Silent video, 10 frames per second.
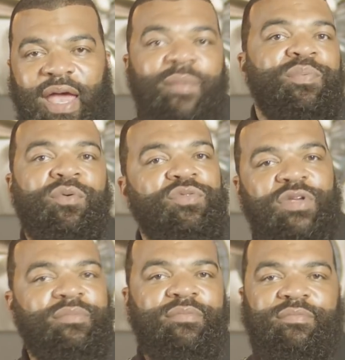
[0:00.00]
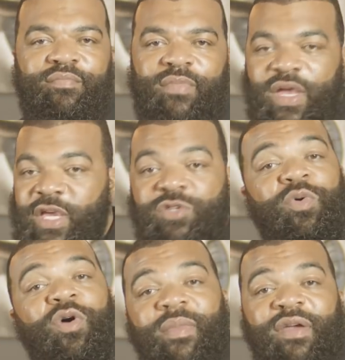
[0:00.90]
April something, and he's
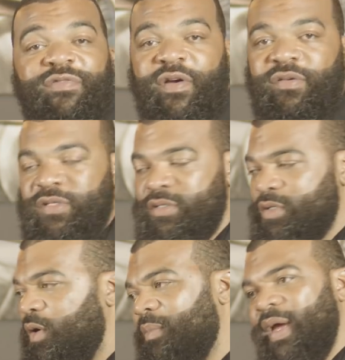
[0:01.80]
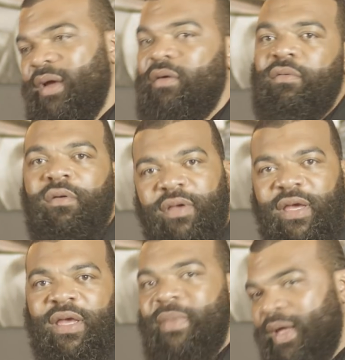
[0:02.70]
born May 1st. So I'm like, oh,
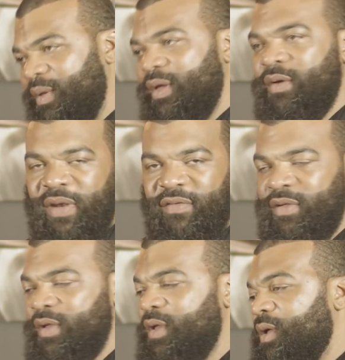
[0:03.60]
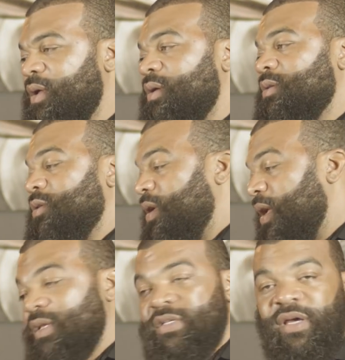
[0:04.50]
okay, he might be here, whatever. So
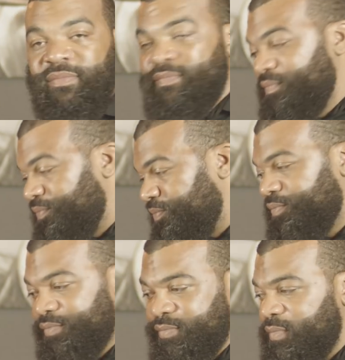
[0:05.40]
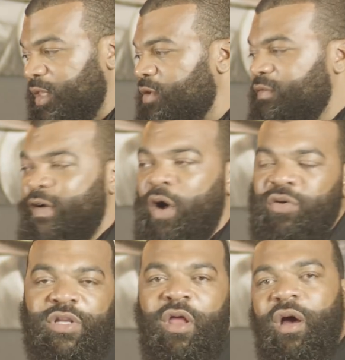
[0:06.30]
he ends up,
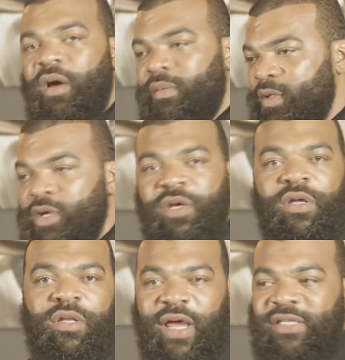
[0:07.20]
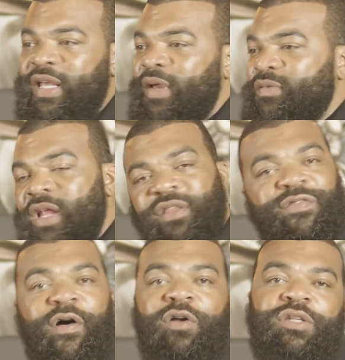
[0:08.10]
false alarm. Next day with another
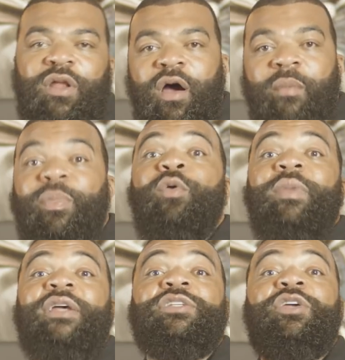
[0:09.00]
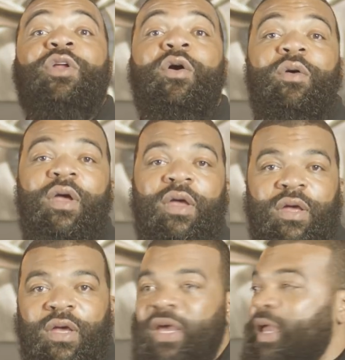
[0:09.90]
false alarm. Boom, next thing you know,
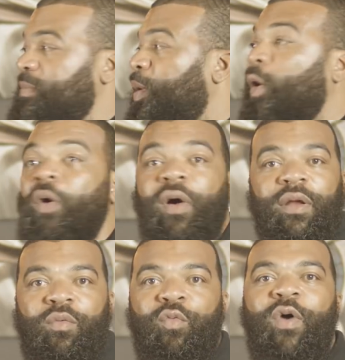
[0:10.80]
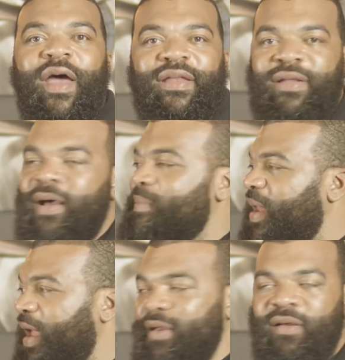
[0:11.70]
he born. What? I'm
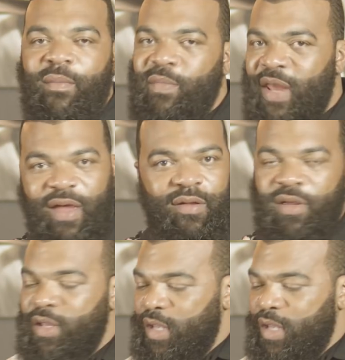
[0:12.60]
there. I